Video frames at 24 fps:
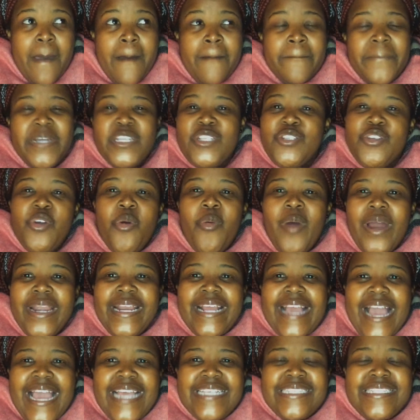But you know what,
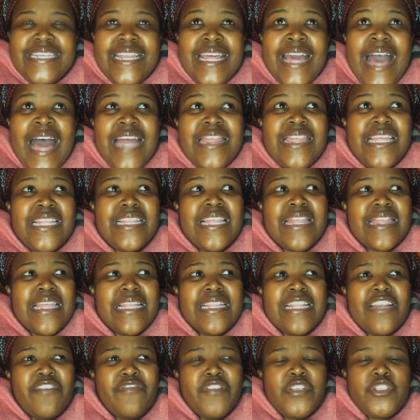guys, I think the thing
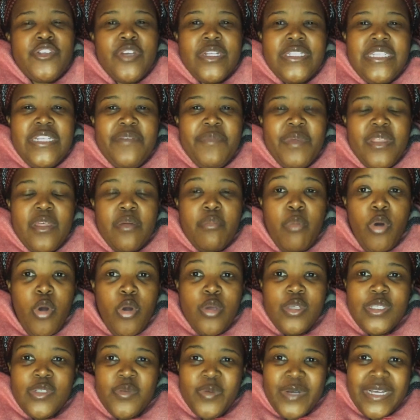that frustrated me the
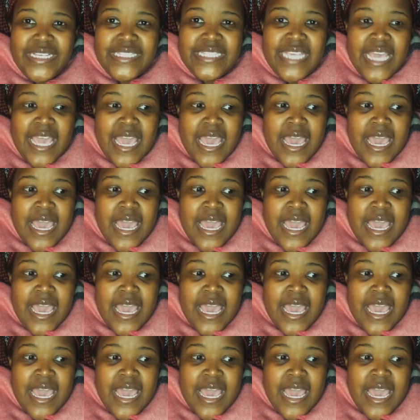most was,